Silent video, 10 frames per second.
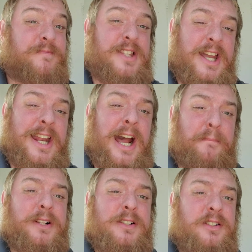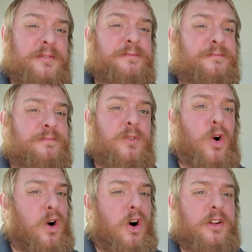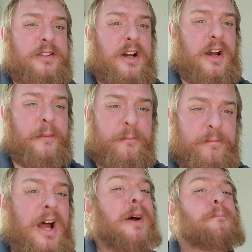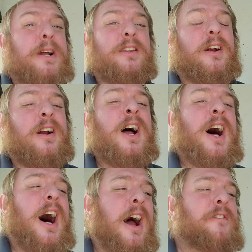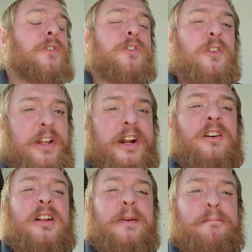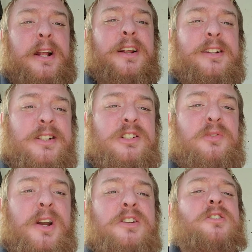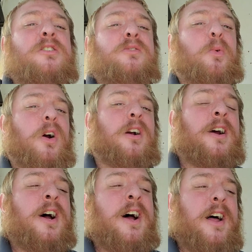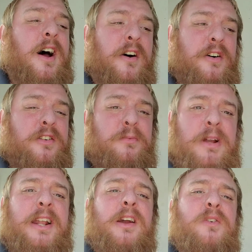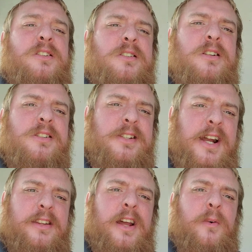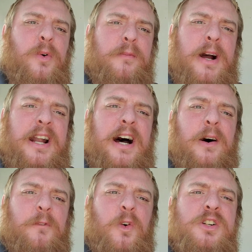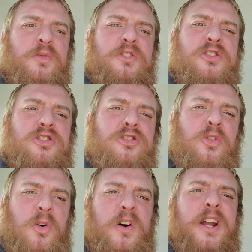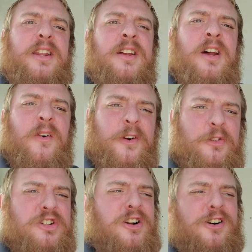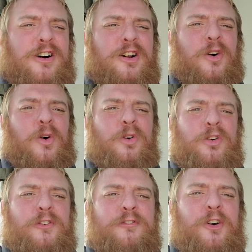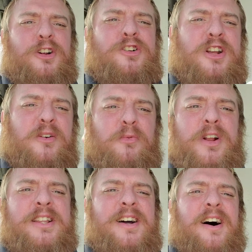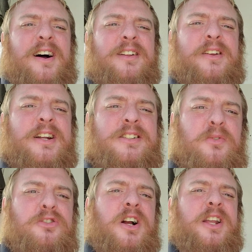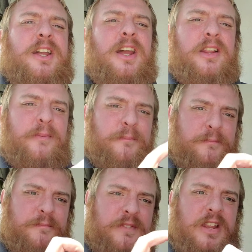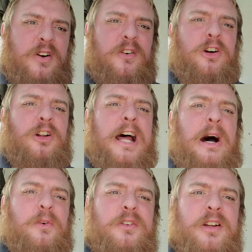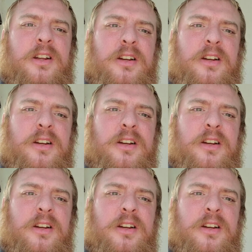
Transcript: It happens all the time. I've been there. I've literally been in situations where media was saying that one of my convoys was destroyed when it was an older footage they redone because they were trying to get, you know, clout.